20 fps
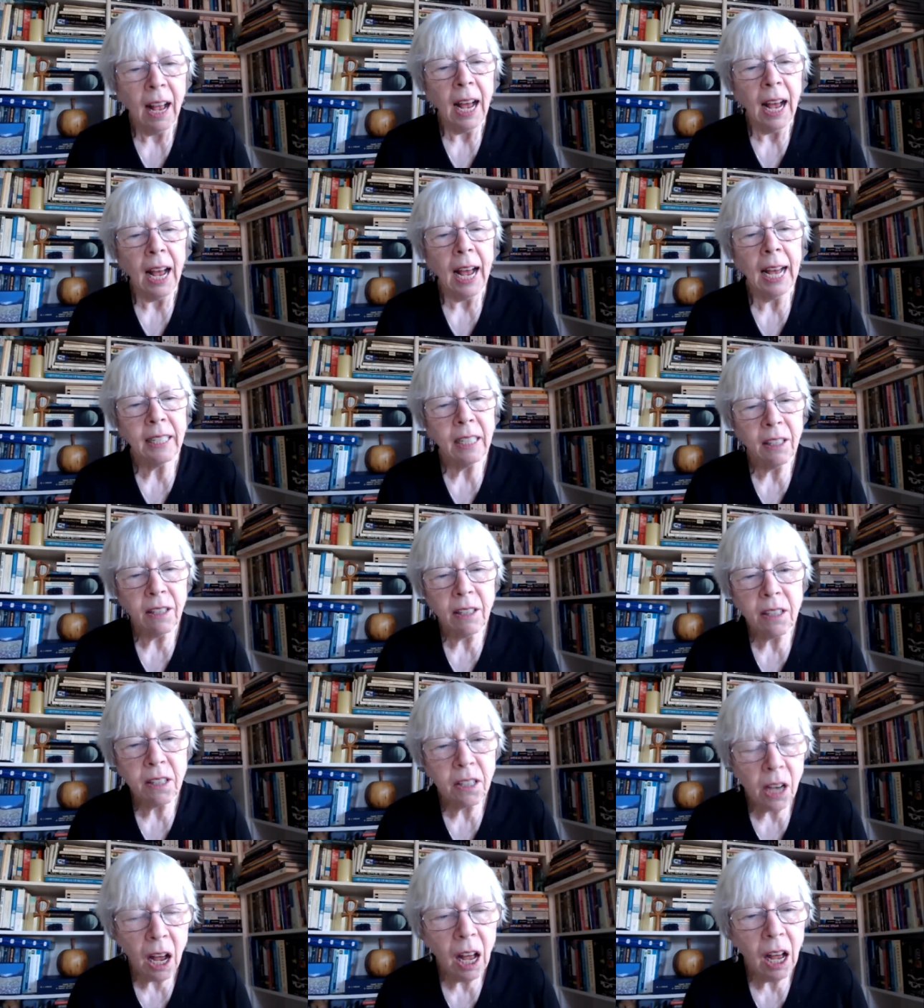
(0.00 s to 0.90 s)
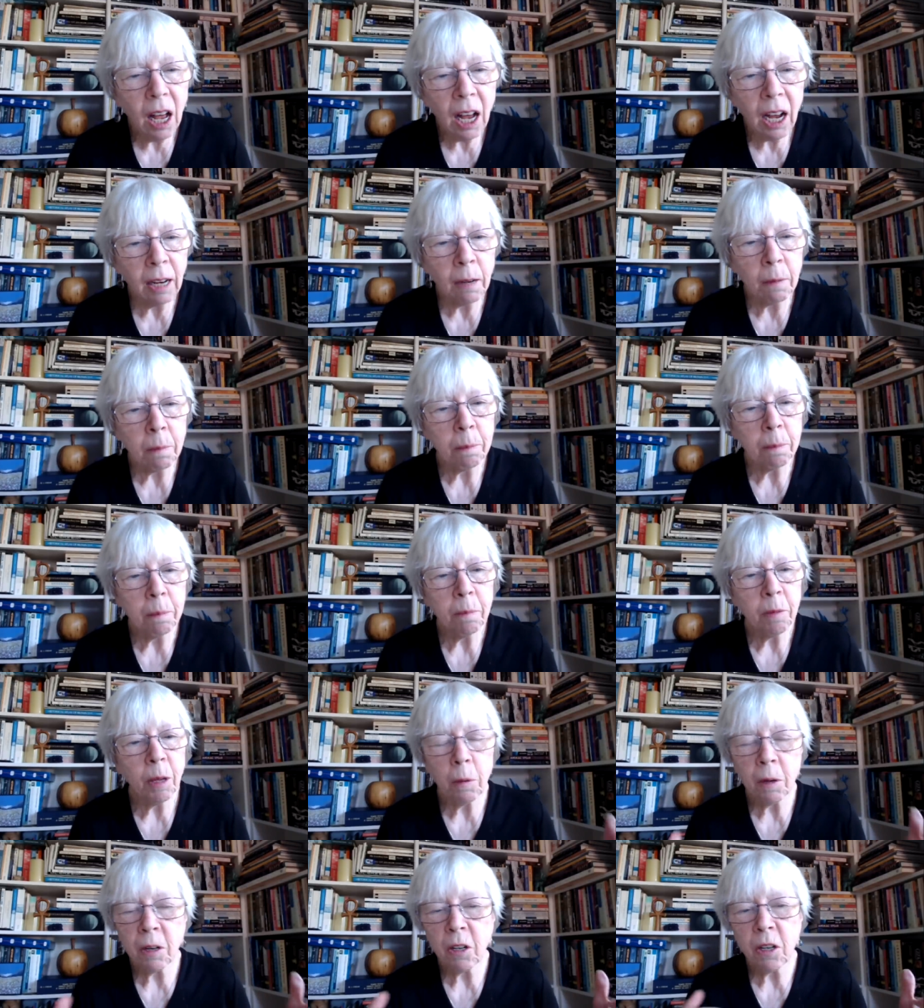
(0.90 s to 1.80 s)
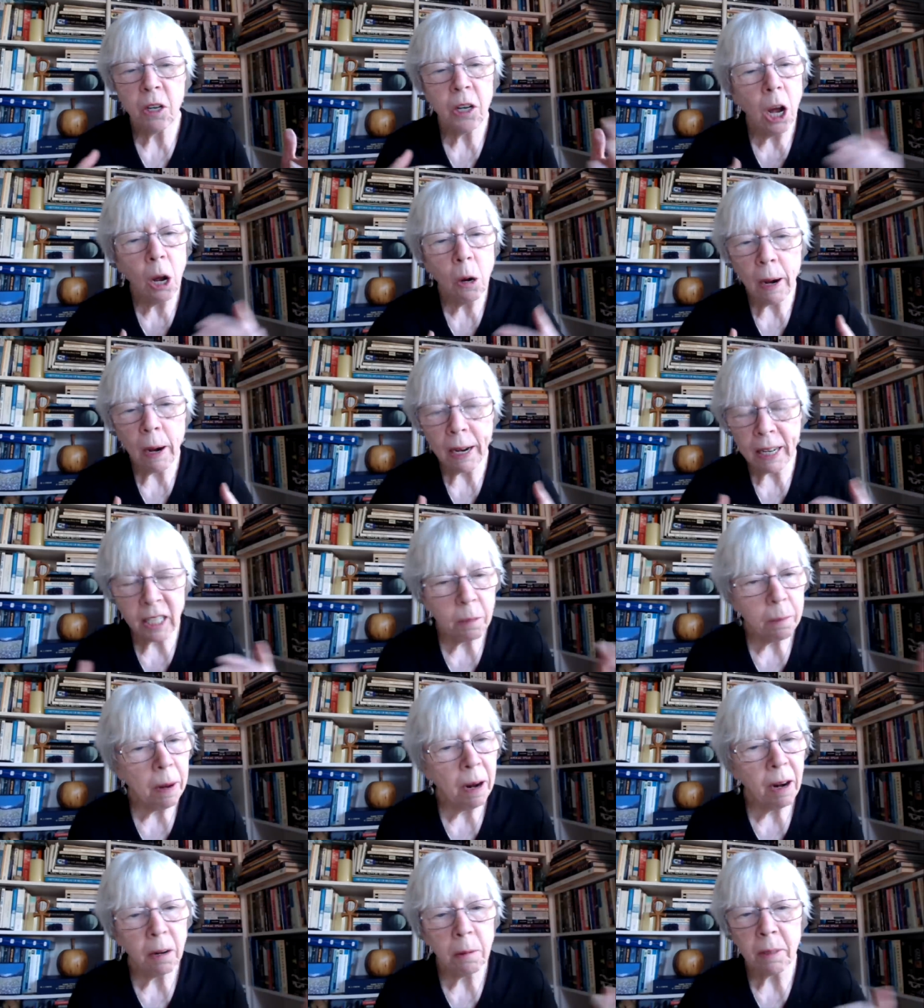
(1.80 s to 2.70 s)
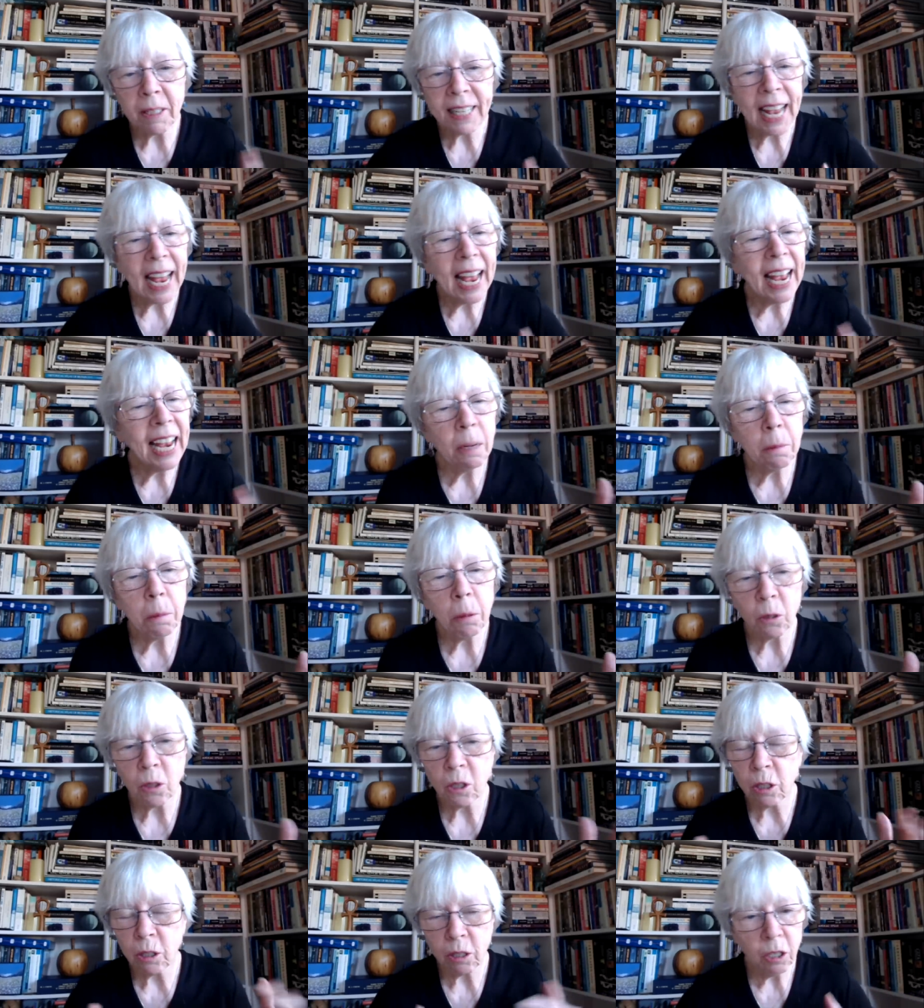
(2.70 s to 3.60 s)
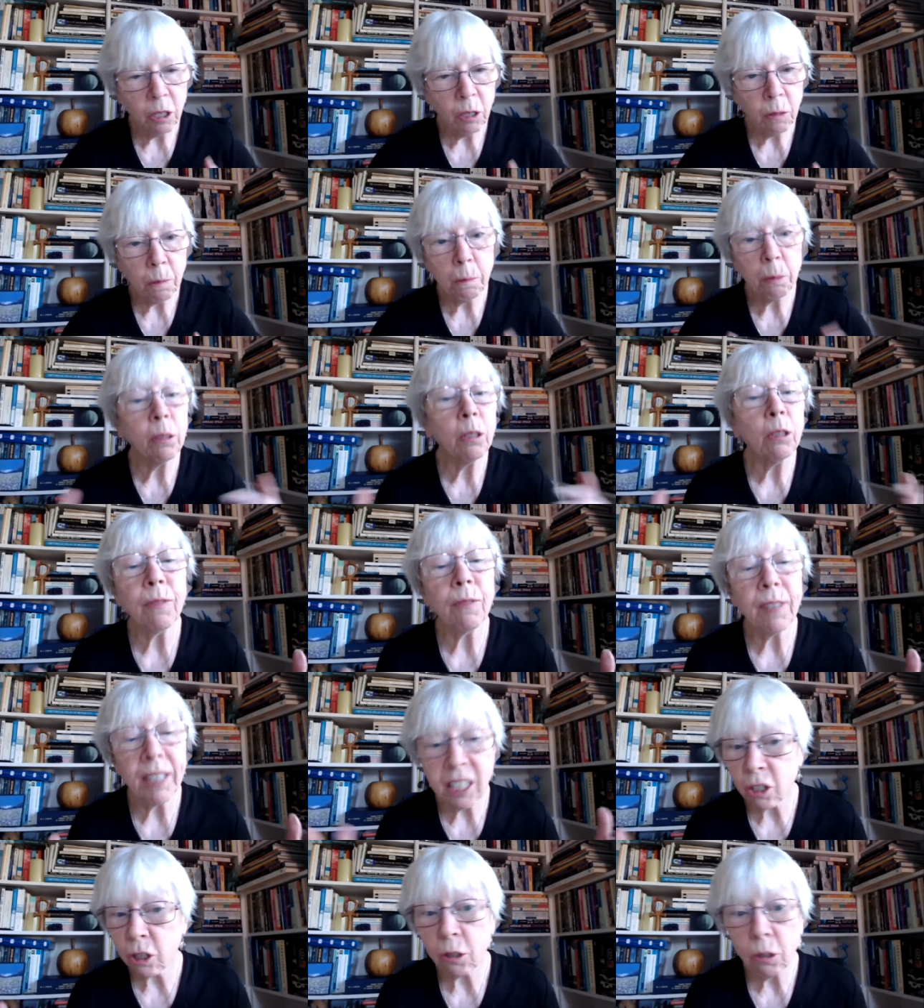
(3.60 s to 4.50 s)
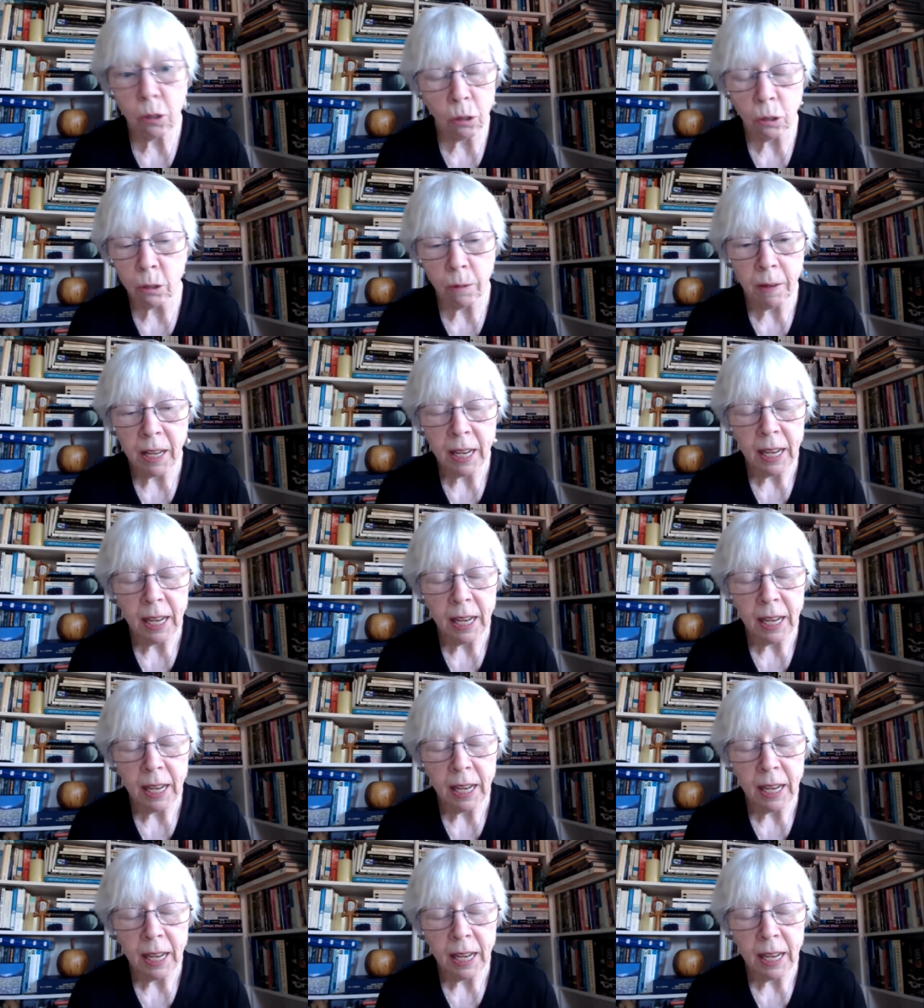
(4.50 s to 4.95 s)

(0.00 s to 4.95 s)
And at the time, there were no experiments able to, to prove it at all.